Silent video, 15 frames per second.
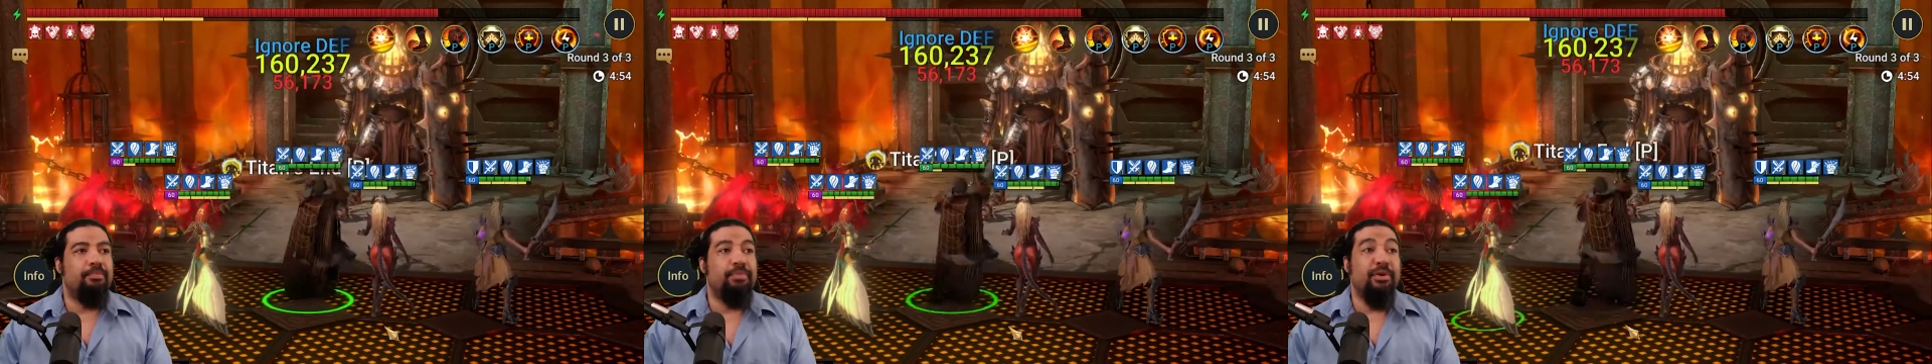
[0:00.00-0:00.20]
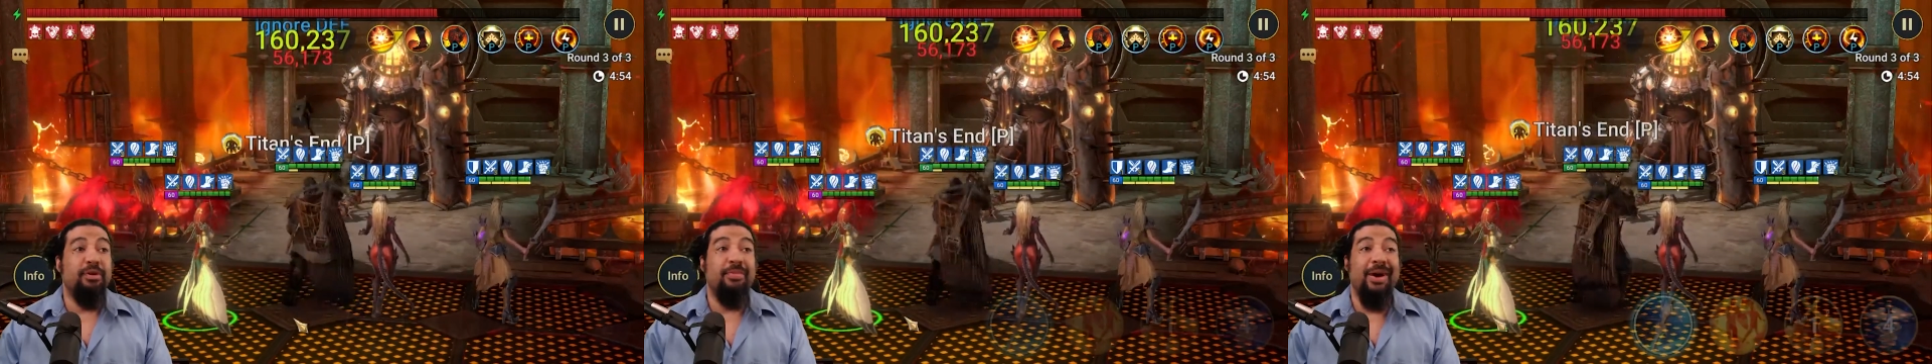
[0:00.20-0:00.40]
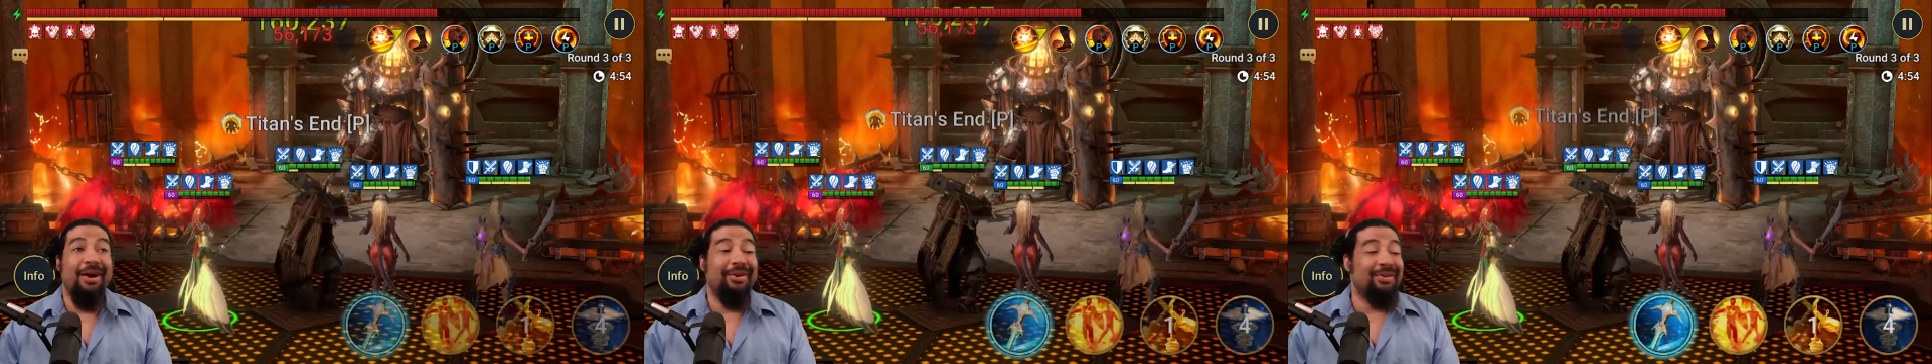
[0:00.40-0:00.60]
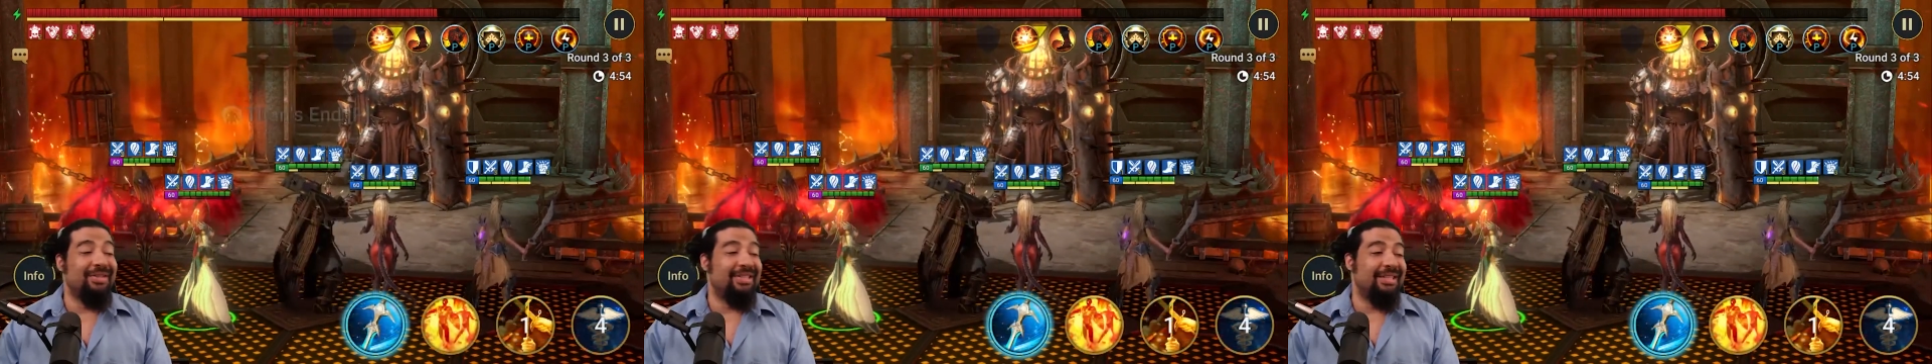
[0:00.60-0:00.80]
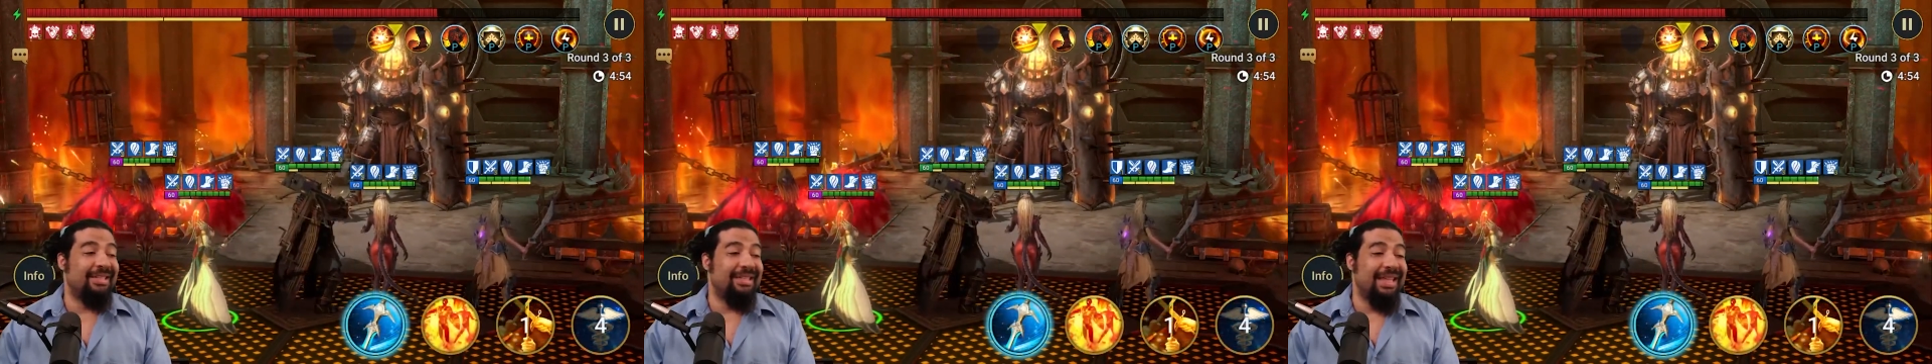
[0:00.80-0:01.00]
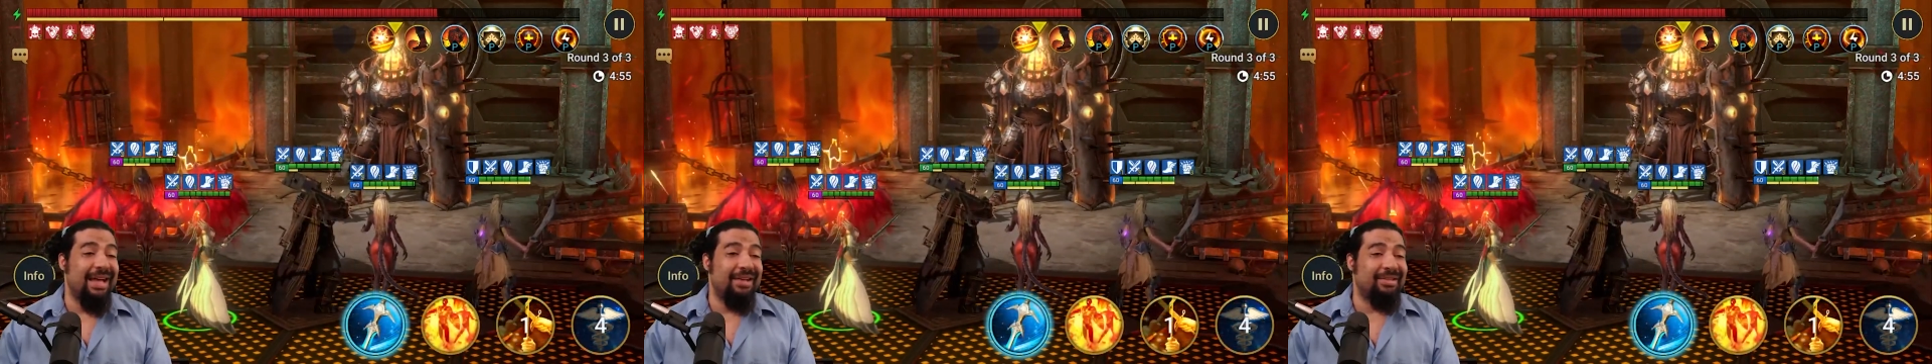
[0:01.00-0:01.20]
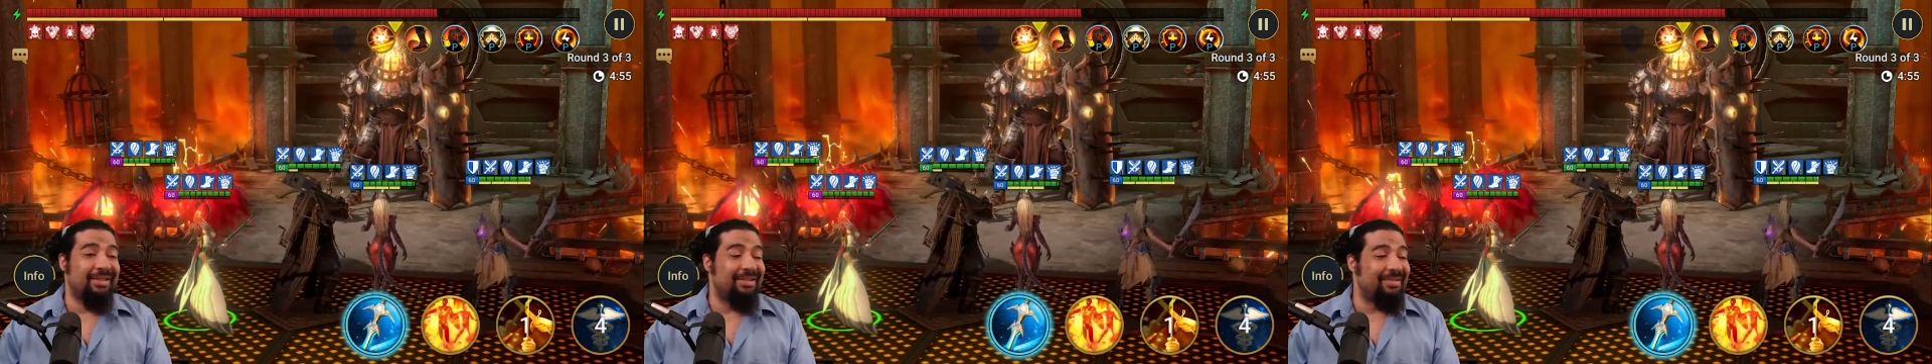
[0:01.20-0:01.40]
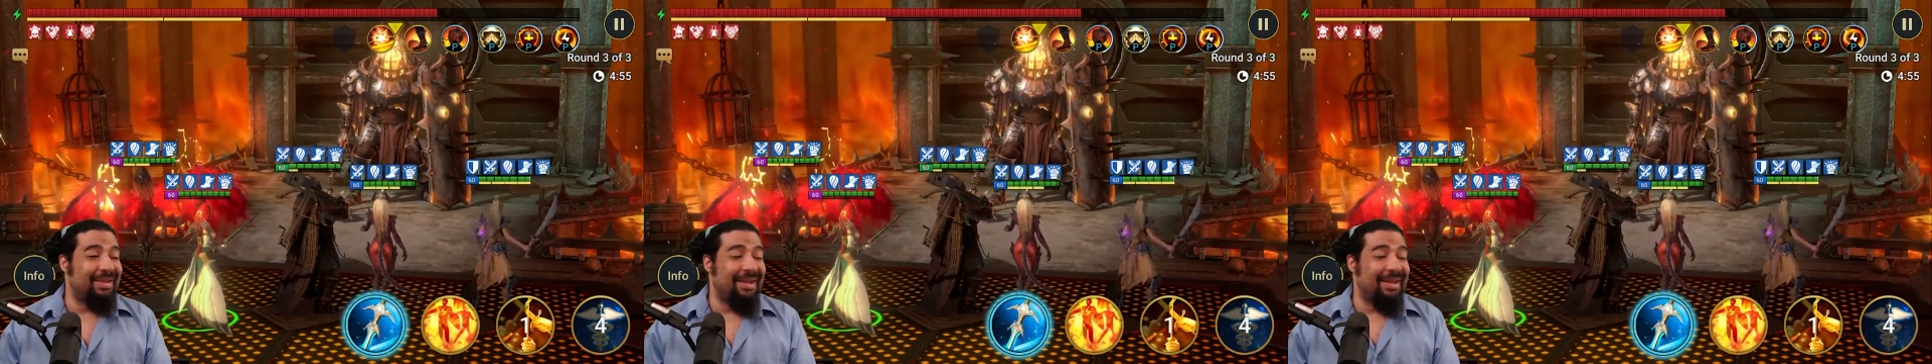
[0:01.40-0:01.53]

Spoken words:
Boom, 160,000.